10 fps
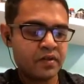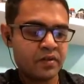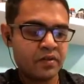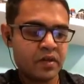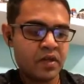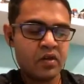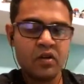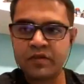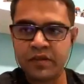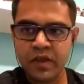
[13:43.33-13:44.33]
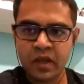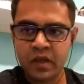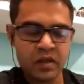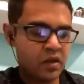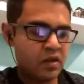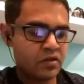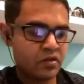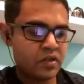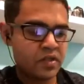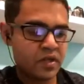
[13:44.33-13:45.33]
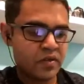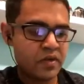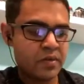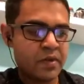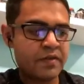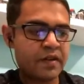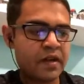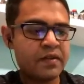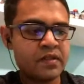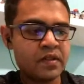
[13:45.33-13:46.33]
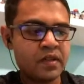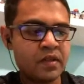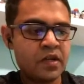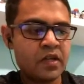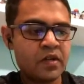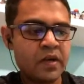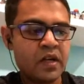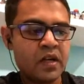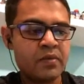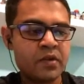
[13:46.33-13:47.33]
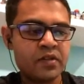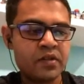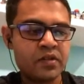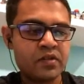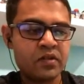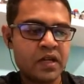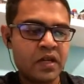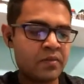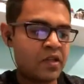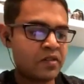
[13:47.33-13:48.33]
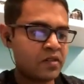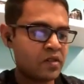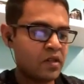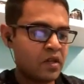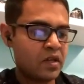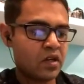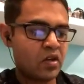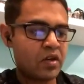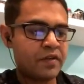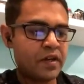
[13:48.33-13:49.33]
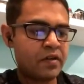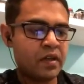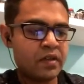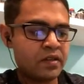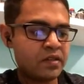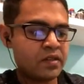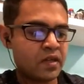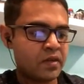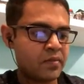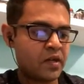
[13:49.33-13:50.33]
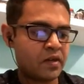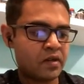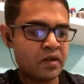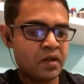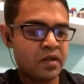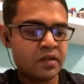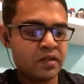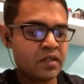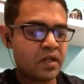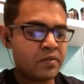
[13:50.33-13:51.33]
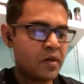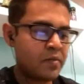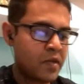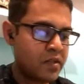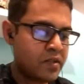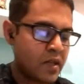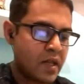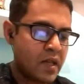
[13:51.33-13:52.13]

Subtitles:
okay, of A. So this 100 by 5 is nothing but 20%. So that means, now if I read this statement means